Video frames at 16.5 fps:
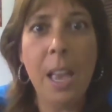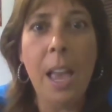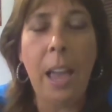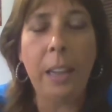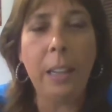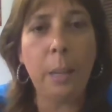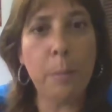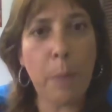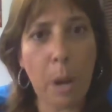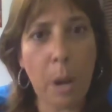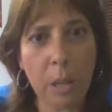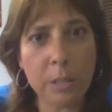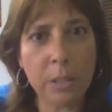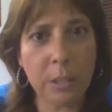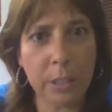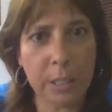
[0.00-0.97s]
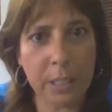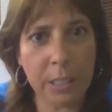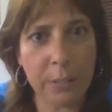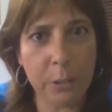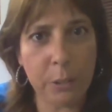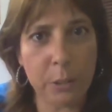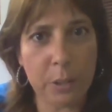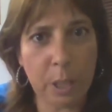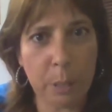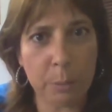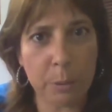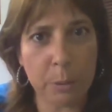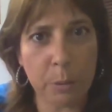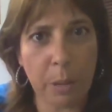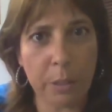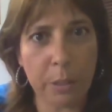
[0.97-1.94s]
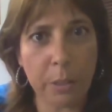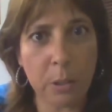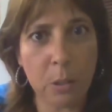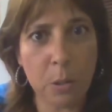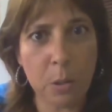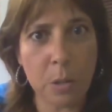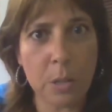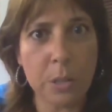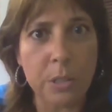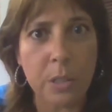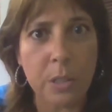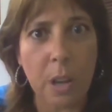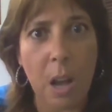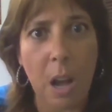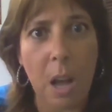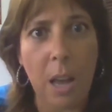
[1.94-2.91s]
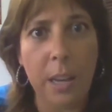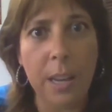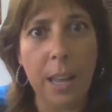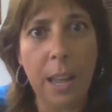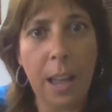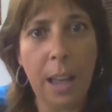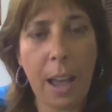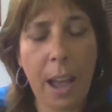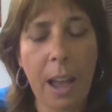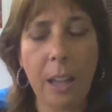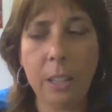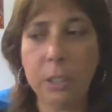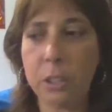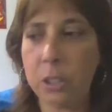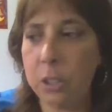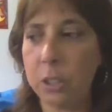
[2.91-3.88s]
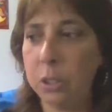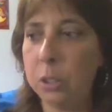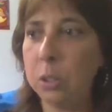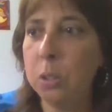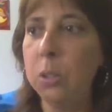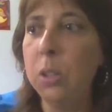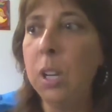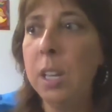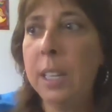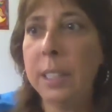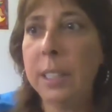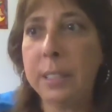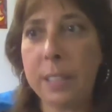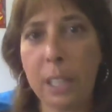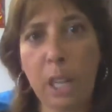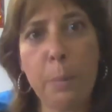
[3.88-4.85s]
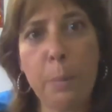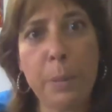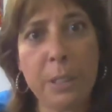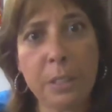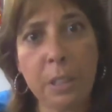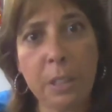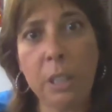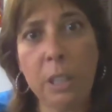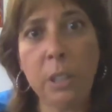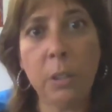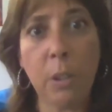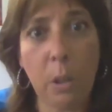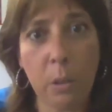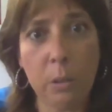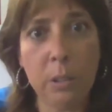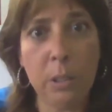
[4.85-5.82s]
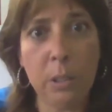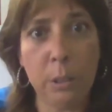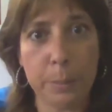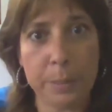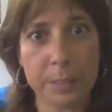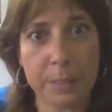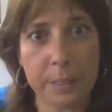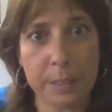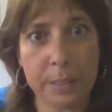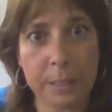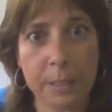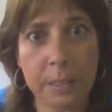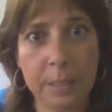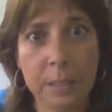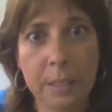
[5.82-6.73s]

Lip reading: And I'm also going to give you tips throughout the course on how to set up and start your own little business.